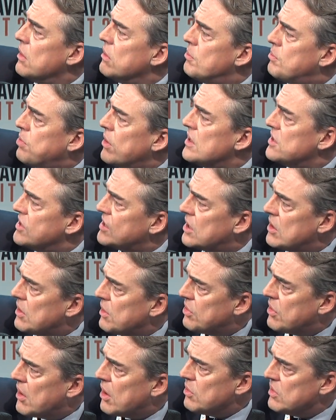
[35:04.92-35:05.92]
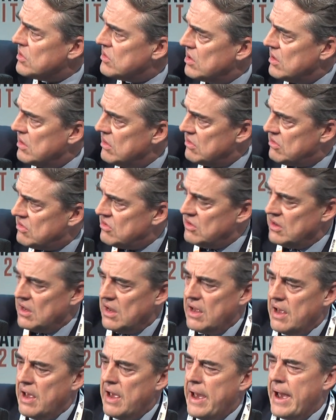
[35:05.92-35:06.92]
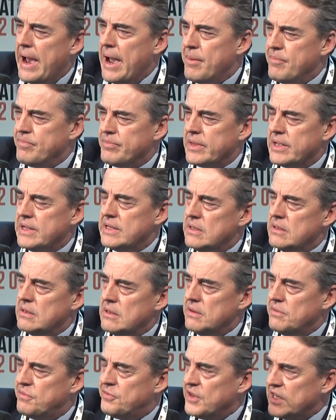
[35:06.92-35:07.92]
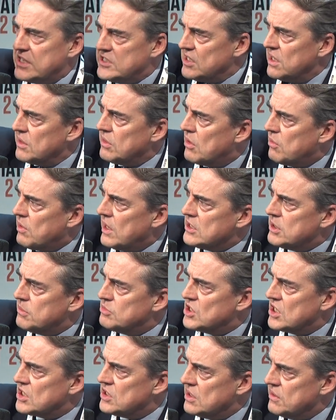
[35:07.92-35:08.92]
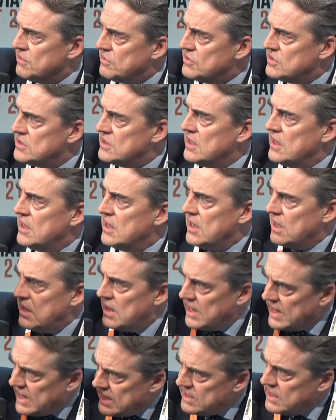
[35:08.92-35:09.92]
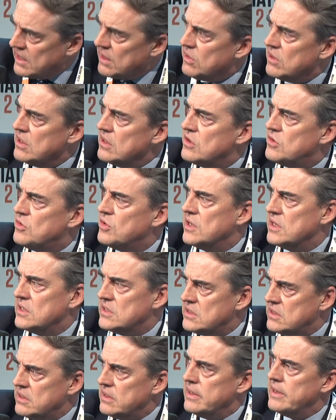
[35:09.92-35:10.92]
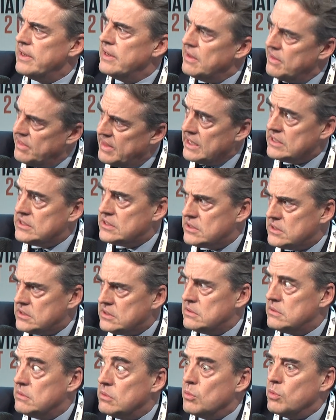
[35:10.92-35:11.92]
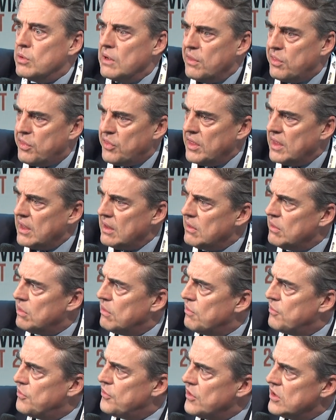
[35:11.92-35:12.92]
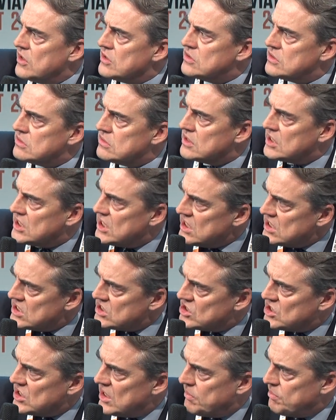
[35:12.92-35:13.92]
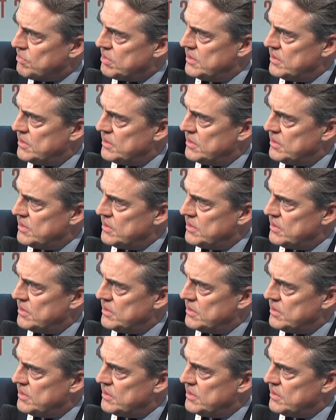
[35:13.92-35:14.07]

political authorities, fixing the right objectives, aligning the interest, that's, we think, the first key step.